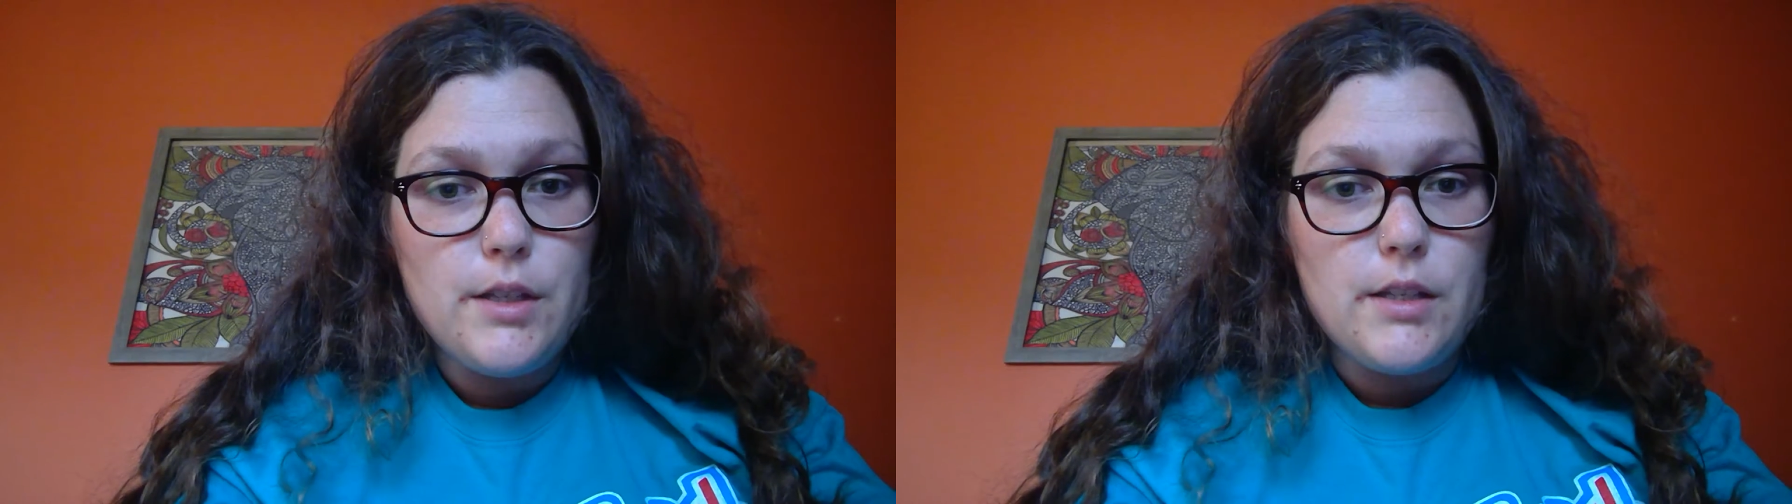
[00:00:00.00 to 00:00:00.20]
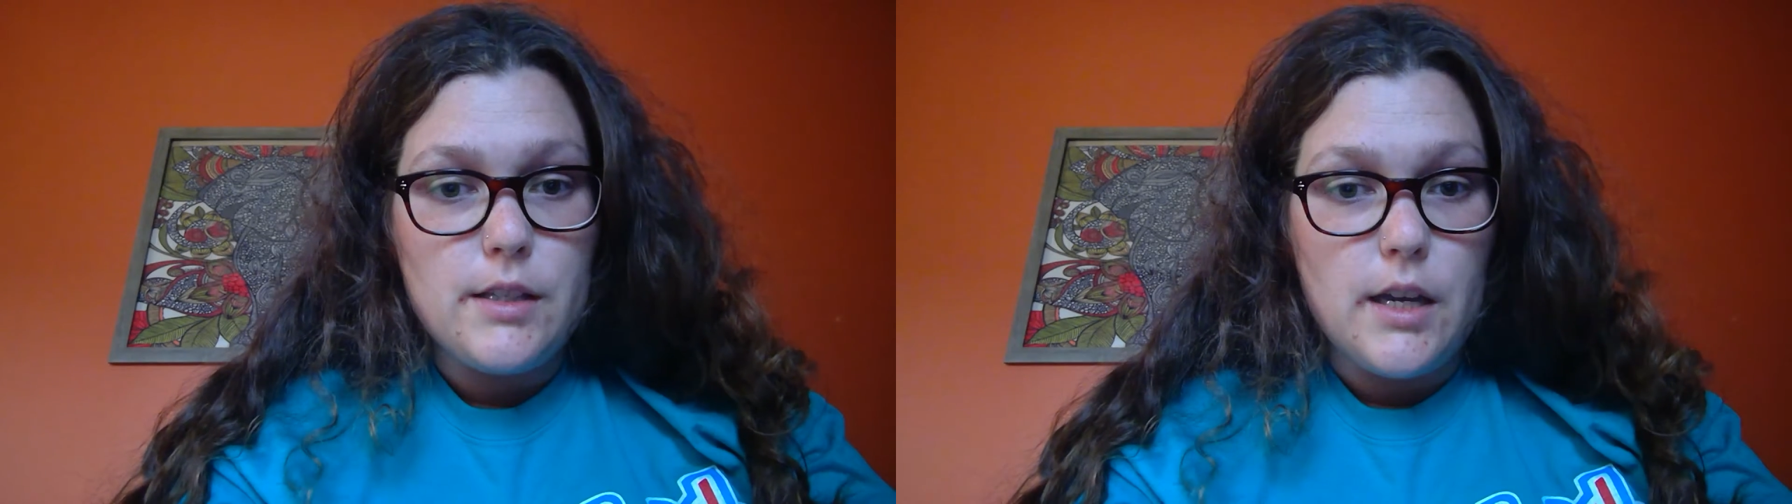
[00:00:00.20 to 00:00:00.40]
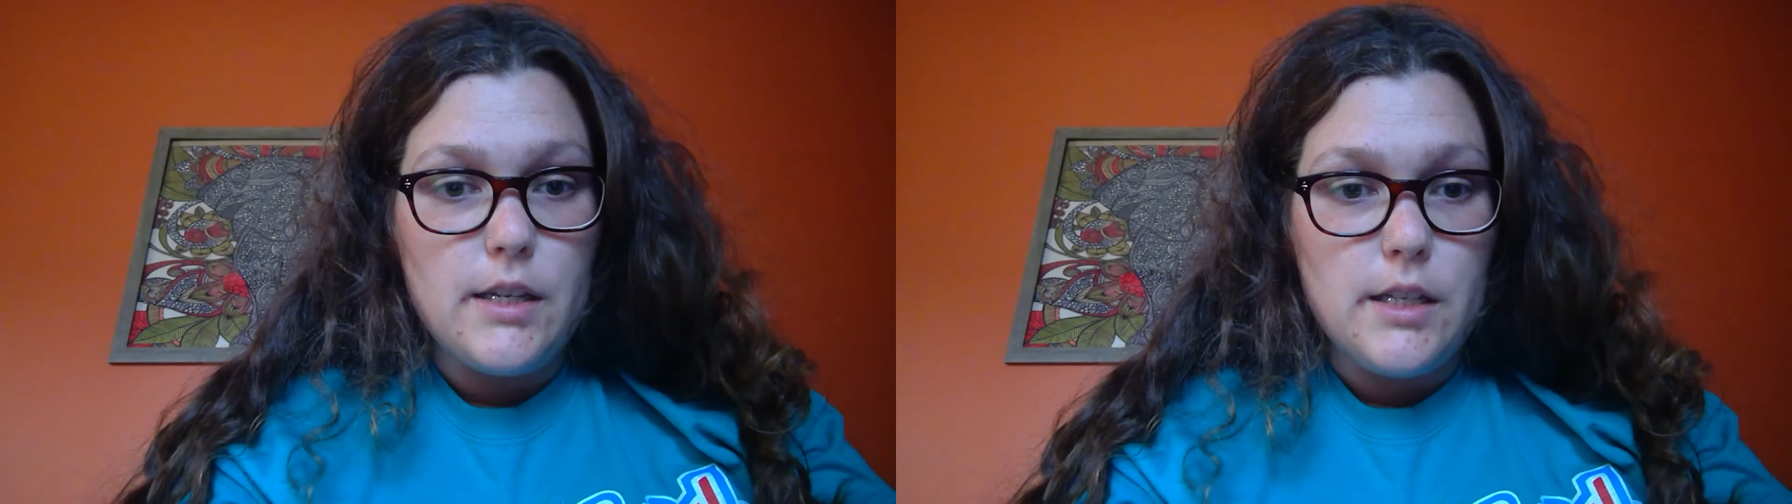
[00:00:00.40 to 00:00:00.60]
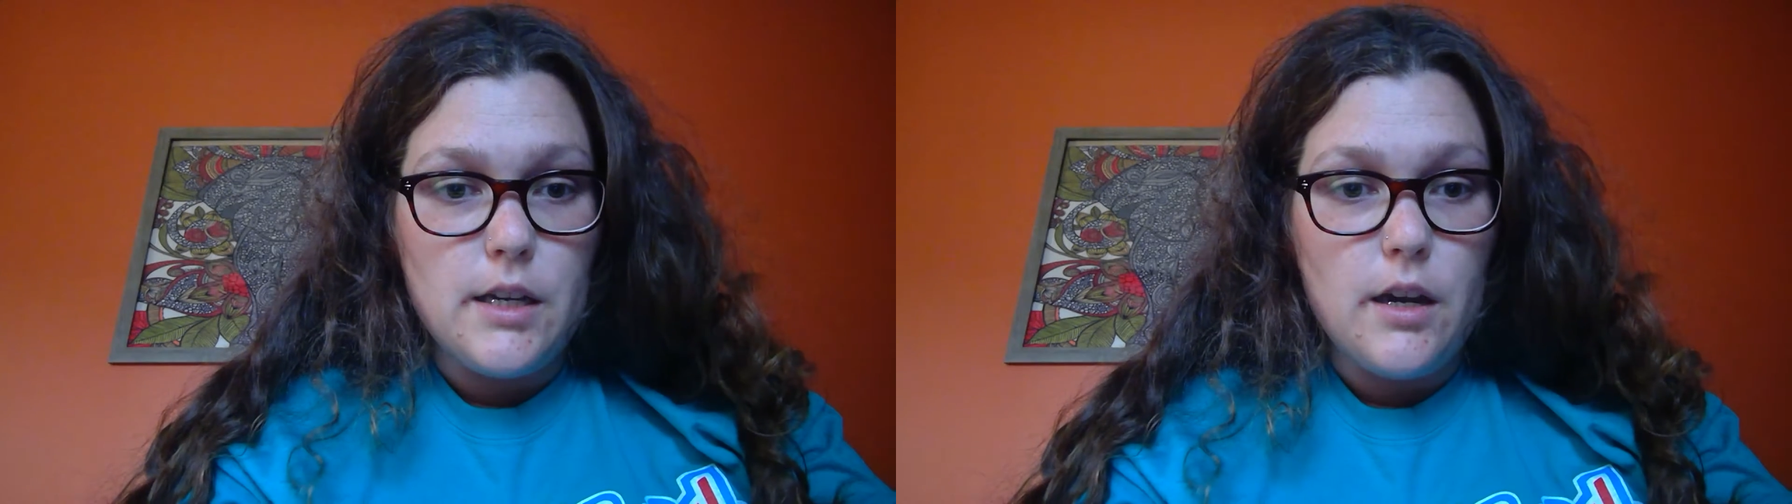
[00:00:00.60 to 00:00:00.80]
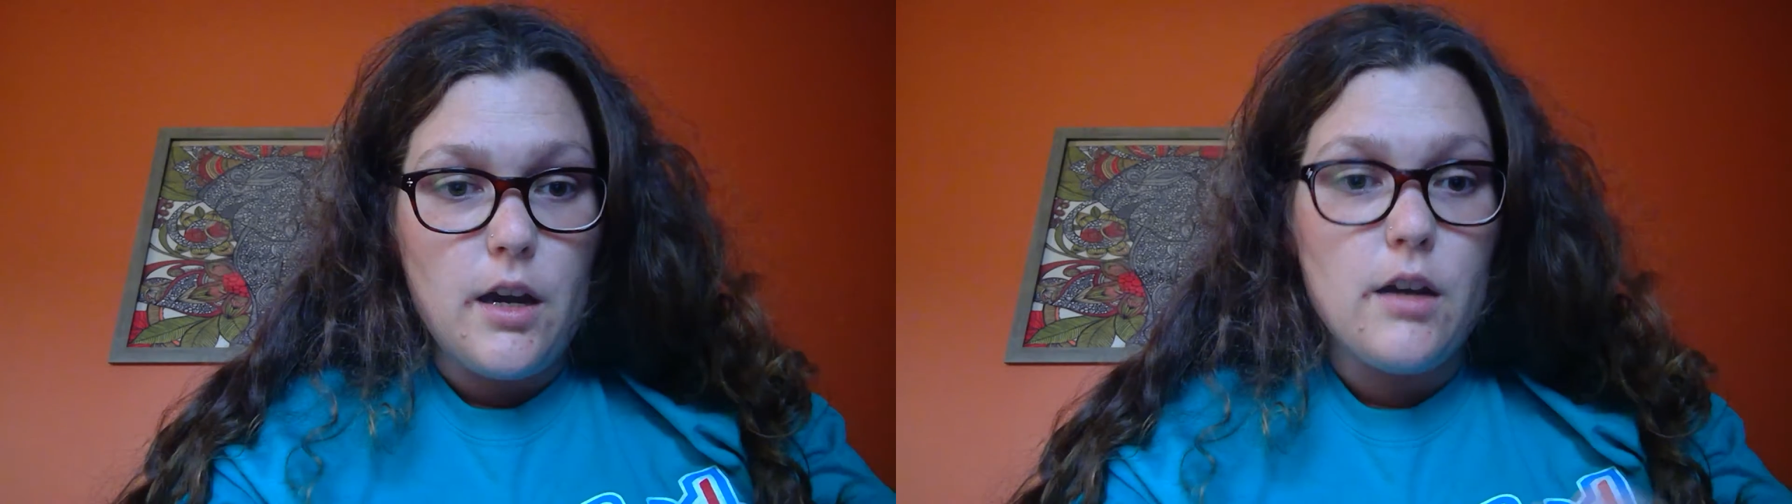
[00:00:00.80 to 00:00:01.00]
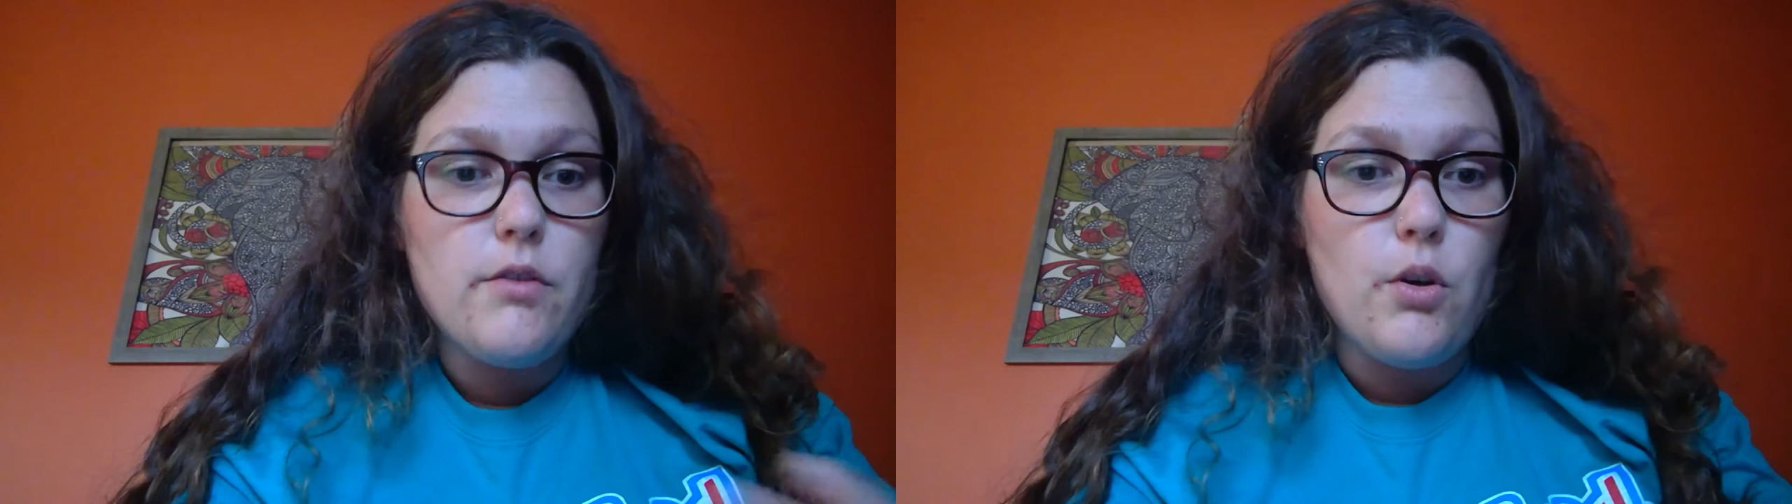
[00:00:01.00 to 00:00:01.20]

this idea of